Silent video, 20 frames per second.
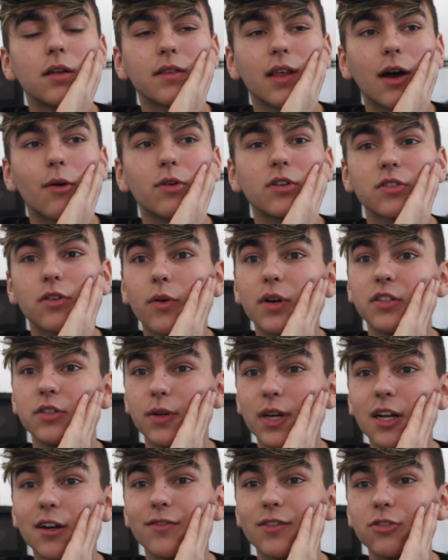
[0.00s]
that was going
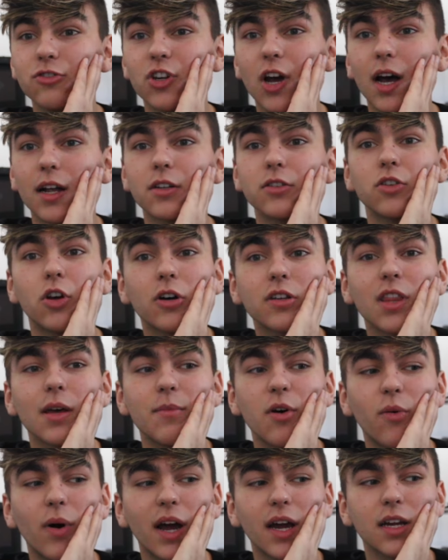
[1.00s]
to interview Jon took
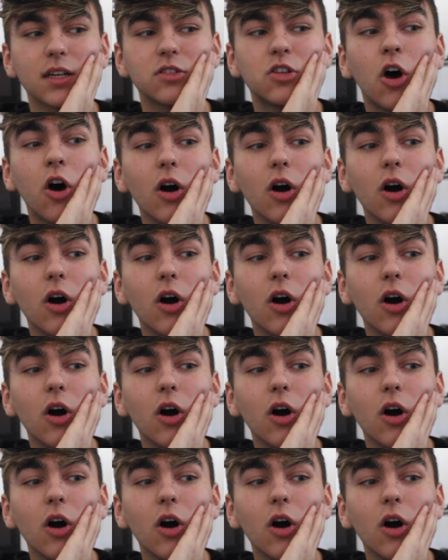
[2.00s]
him away,